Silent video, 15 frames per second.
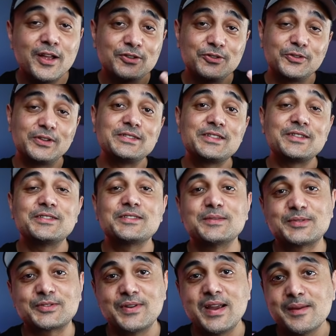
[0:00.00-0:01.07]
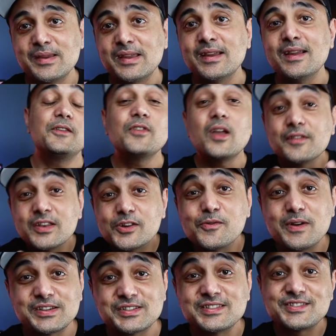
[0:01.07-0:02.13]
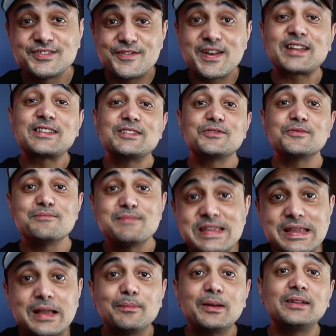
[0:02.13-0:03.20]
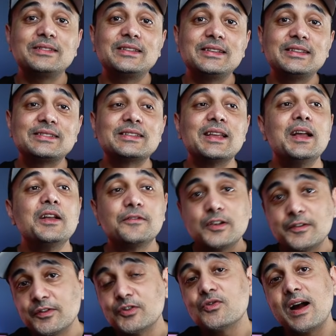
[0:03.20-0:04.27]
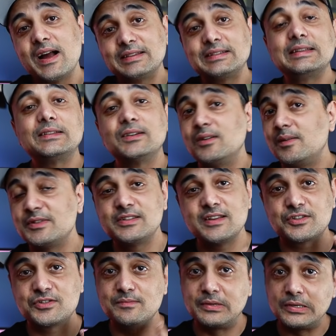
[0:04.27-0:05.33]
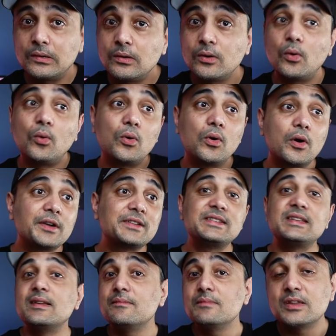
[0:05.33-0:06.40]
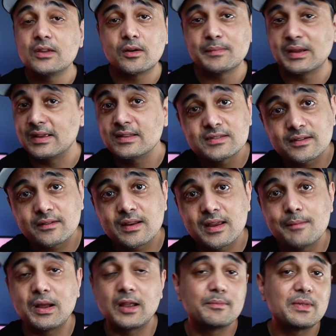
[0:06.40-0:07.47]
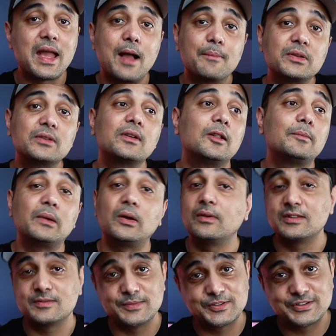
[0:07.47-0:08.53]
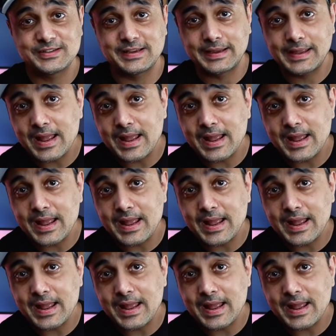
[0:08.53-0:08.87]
Do consider subscribing. If you have any questions directly to me about this, feel free to ask in the comment section below or DM me on my Instagram. I'd be happy to help out as much as I